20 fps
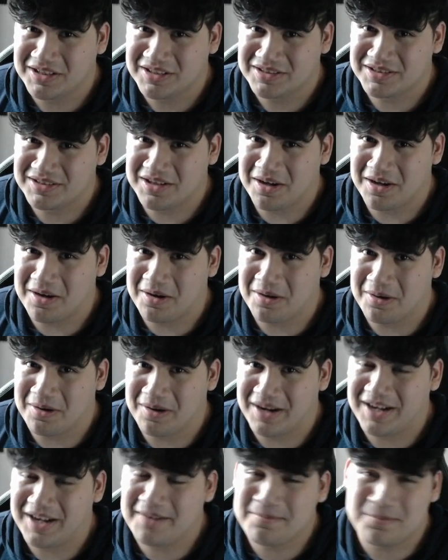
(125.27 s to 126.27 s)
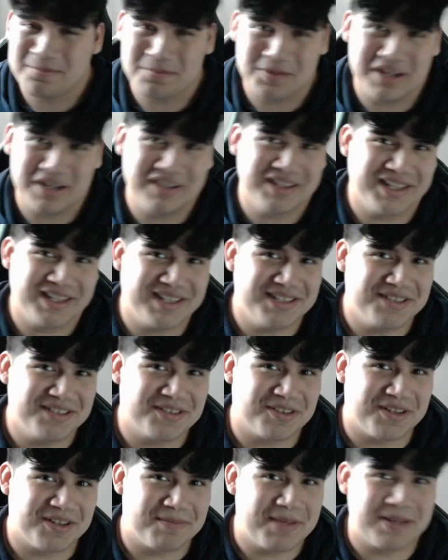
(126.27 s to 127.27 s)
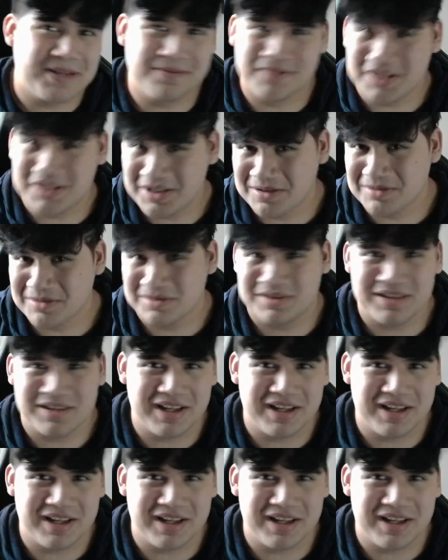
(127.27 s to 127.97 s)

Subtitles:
So I'm mainly, how do you call it? I make videos.